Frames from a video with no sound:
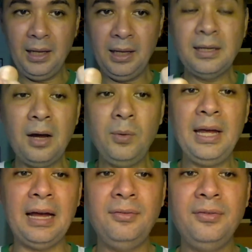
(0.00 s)
Now we
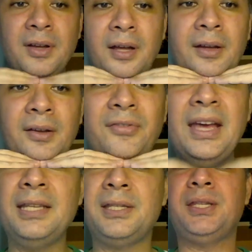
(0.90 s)
have
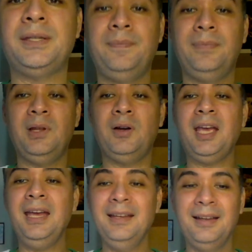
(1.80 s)
face.
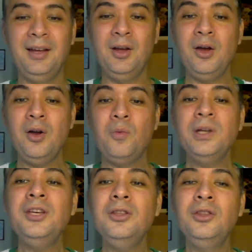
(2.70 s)
Okay.
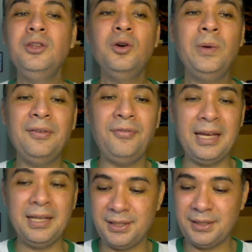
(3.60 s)
What do you do with the
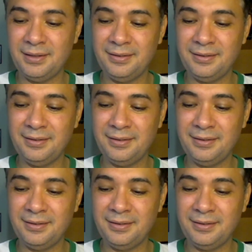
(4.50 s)
face?